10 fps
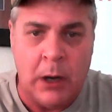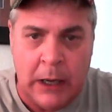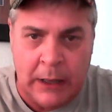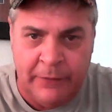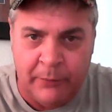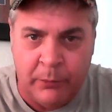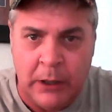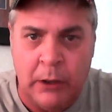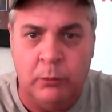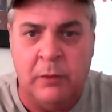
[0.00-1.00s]
on the
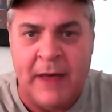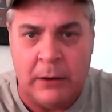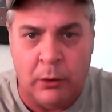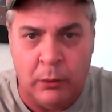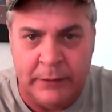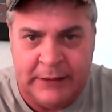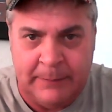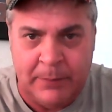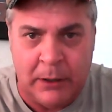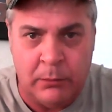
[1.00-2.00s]
road without
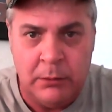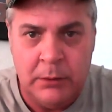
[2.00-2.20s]
Oladipo?